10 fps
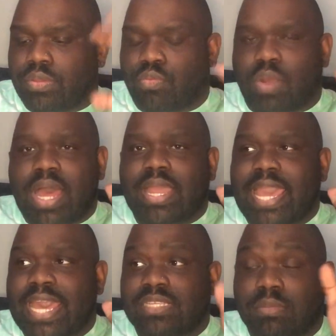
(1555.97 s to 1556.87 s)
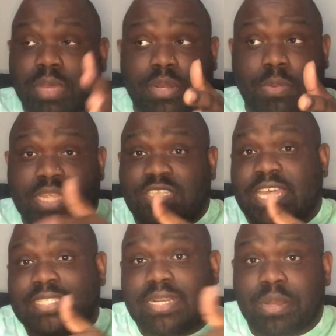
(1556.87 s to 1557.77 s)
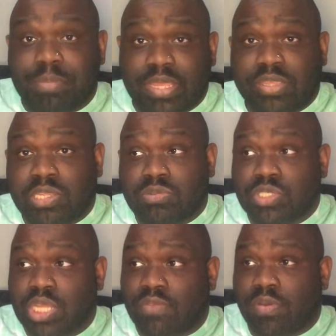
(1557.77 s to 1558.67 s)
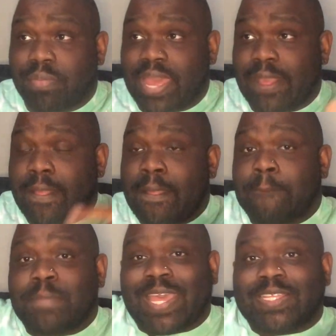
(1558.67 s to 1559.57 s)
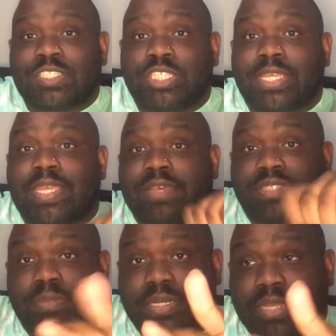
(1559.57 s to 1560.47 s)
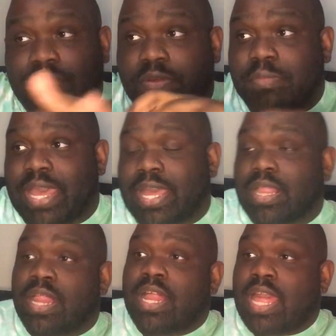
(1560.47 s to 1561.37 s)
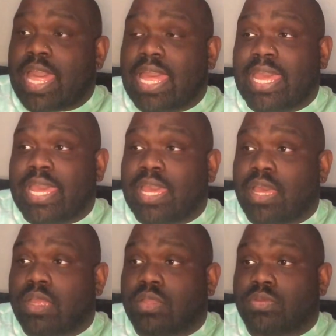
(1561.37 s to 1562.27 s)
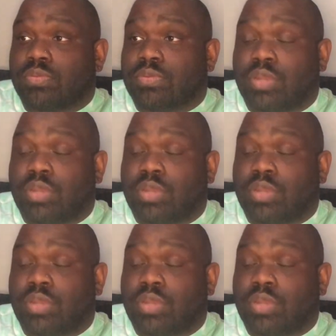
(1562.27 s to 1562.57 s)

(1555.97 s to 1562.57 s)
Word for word: Rock has the money, right? She has it in a big, huge duffel bag, and she gives him the duffel bag. And you